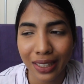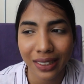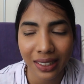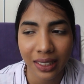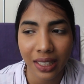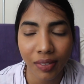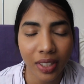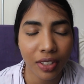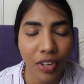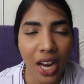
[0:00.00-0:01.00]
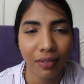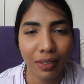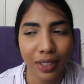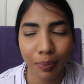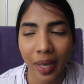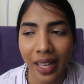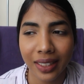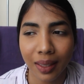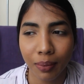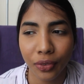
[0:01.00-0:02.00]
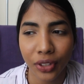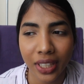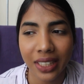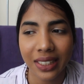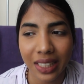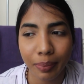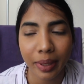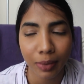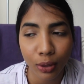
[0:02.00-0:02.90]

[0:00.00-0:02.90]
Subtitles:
because even the driver was playing some really sleepy